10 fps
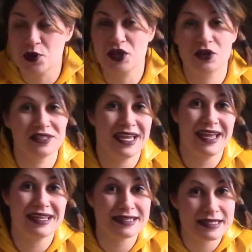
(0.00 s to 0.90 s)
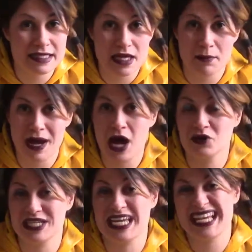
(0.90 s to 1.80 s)
We got hints
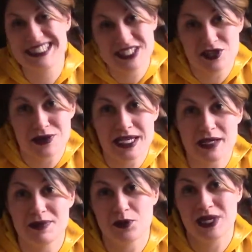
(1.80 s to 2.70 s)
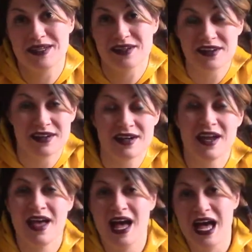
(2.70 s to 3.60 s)
about history between her
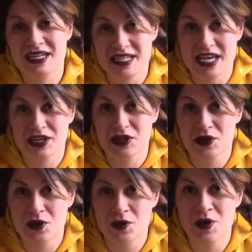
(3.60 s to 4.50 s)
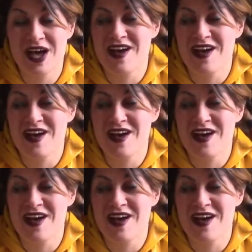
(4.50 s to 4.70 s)
and Diego.